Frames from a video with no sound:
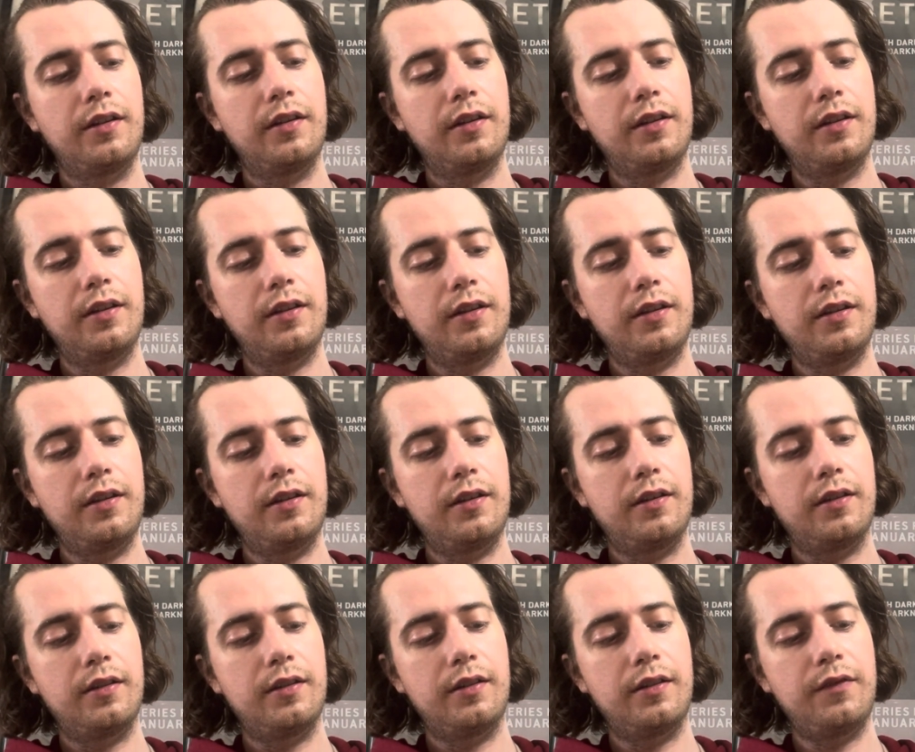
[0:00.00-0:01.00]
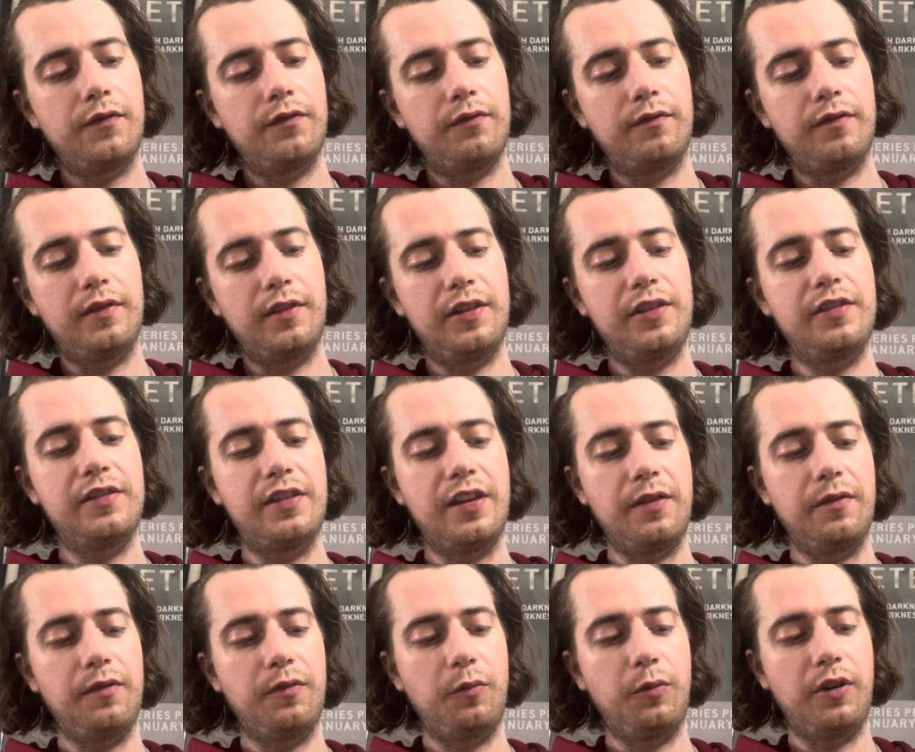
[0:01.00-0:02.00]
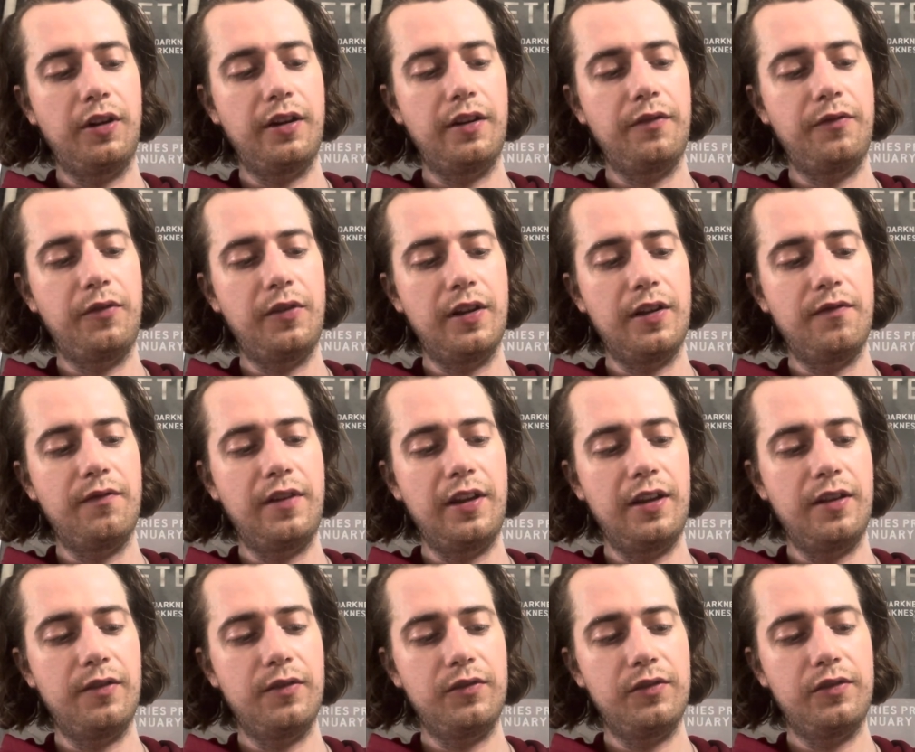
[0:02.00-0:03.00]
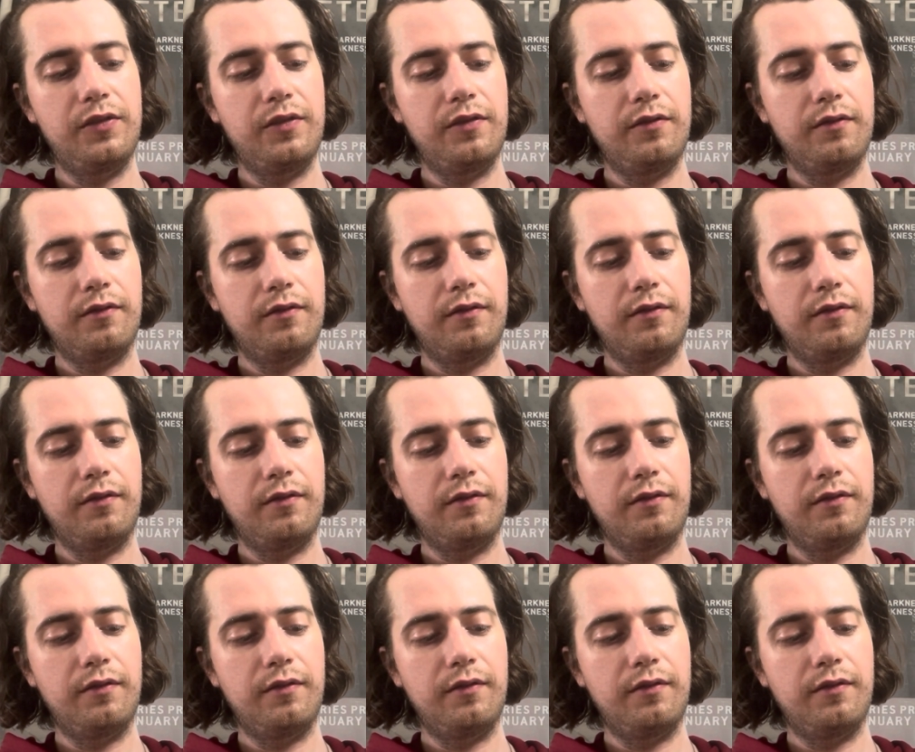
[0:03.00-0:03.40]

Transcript: And this is where if you have nails,